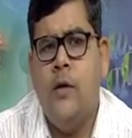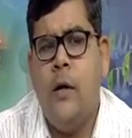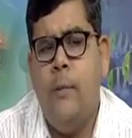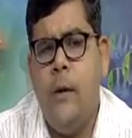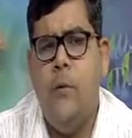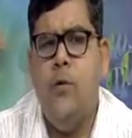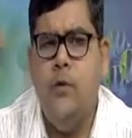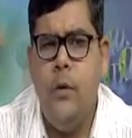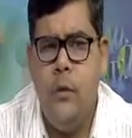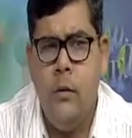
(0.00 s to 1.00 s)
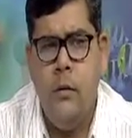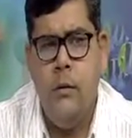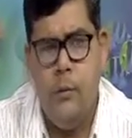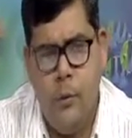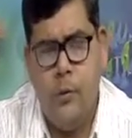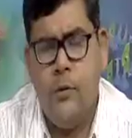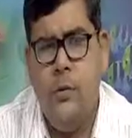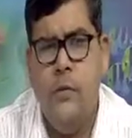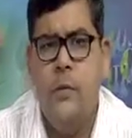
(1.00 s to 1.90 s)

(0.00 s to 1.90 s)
are available to be both.